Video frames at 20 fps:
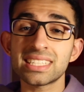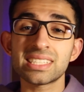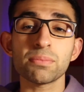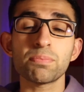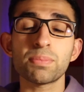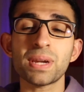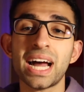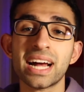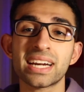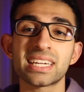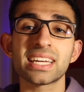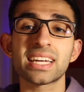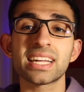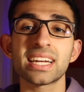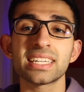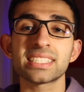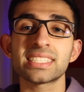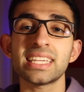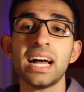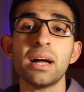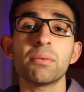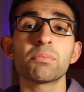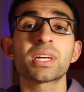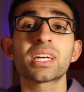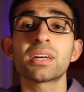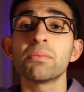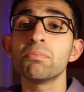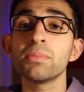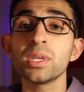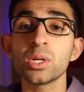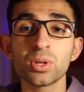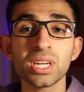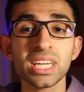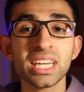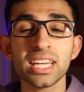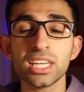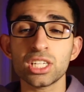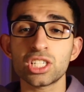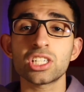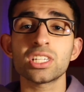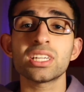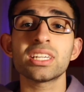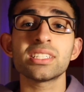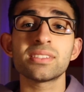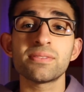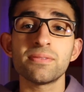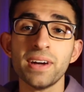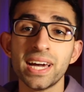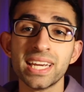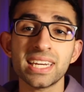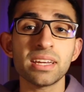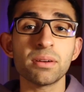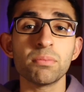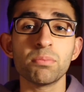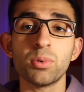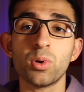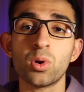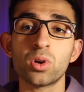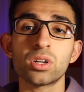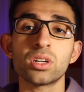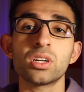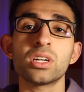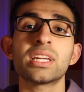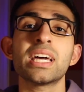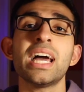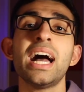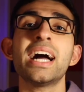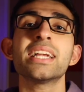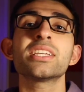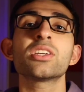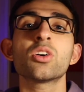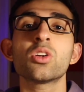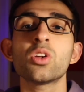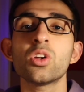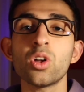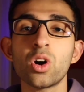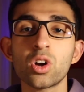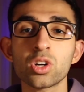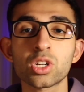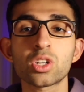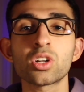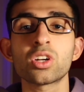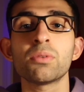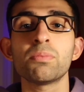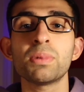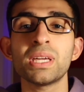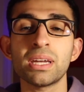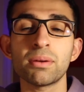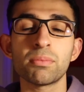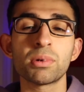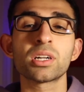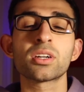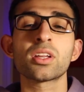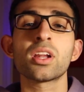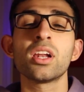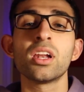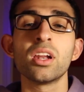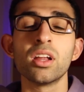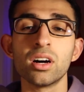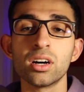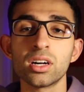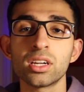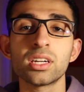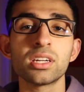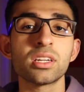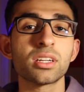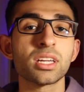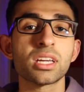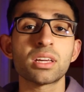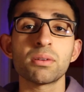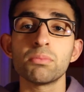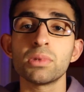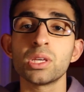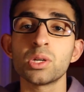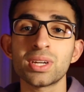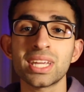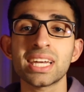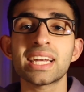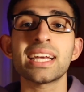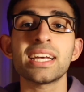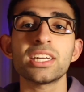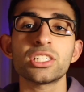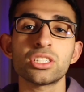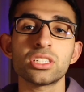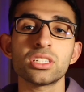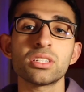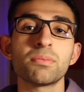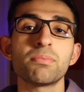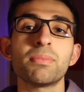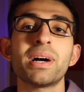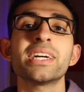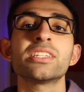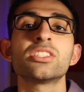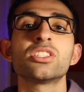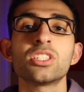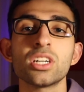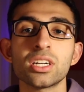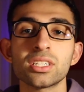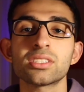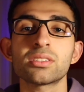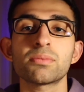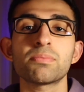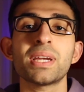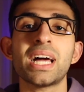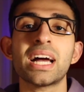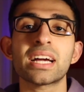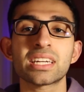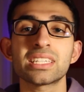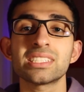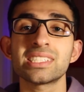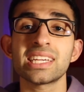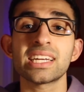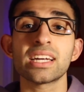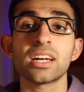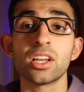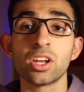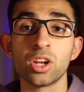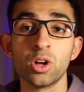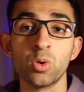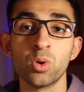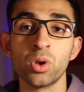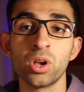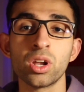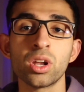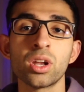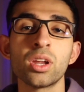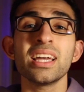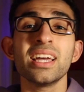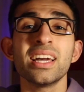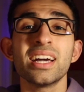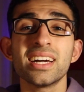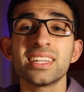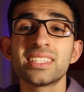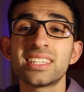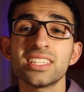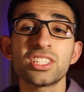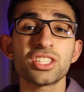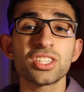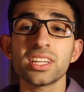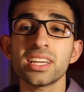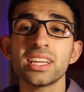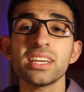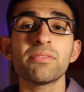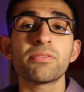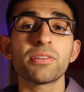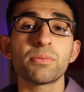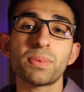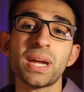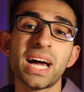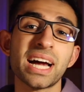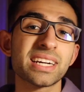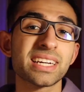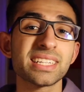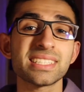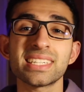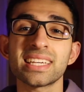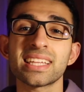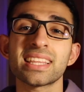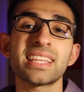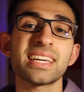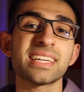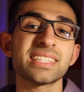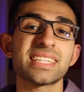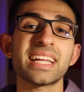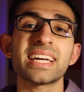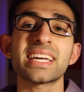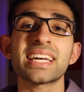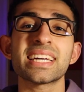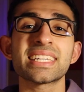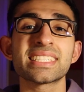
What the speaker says: it's a practical exam, communication is very important, and you're not going to be able to learn communication by just practicing alone. Additionally, for practicing things like